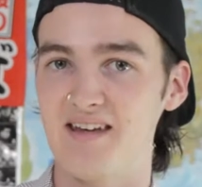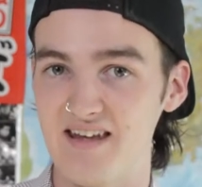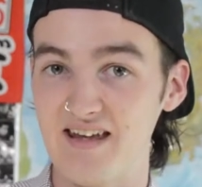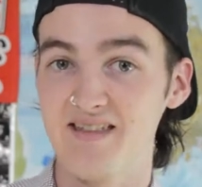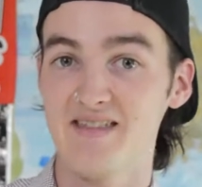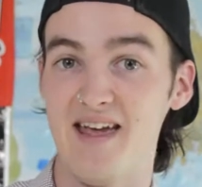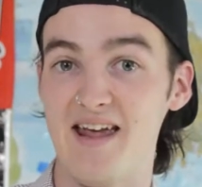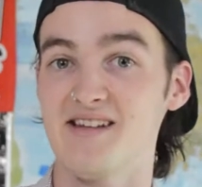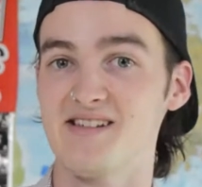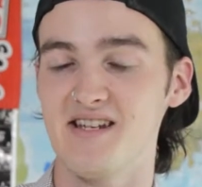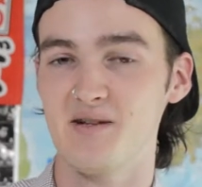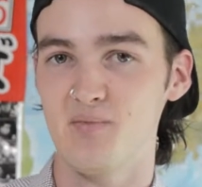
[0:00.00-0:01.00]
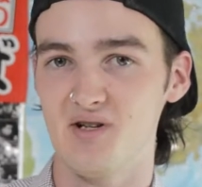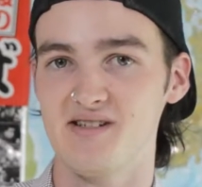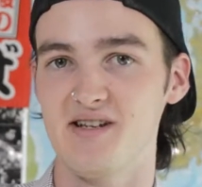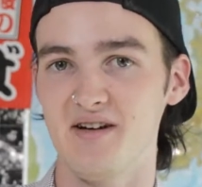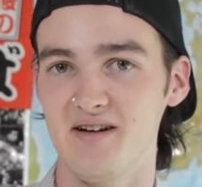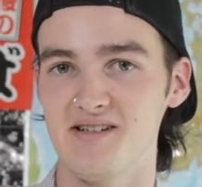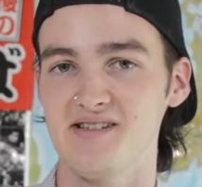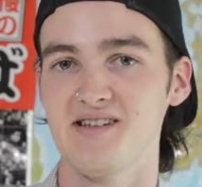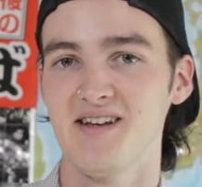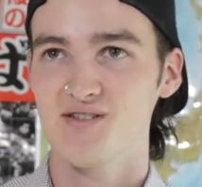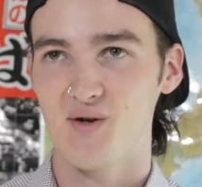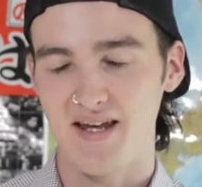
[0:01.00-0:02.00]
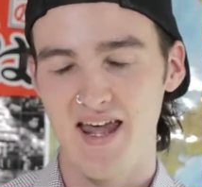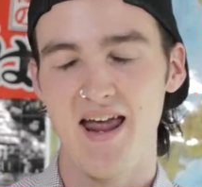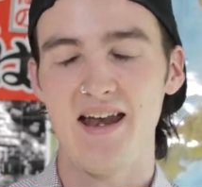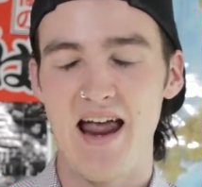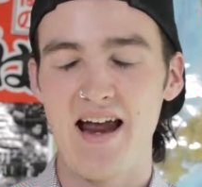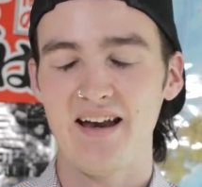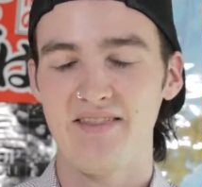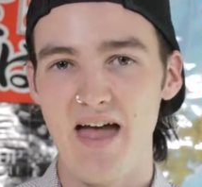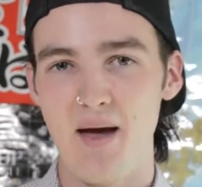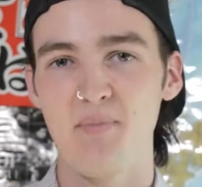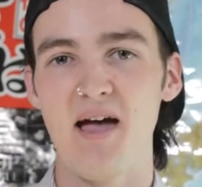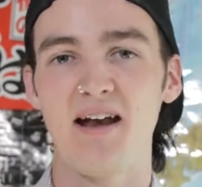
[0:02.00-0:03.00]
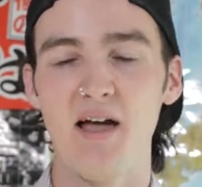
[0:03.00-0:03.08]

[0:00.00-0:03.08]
in the Heisig book series, so I can't hate it that bad,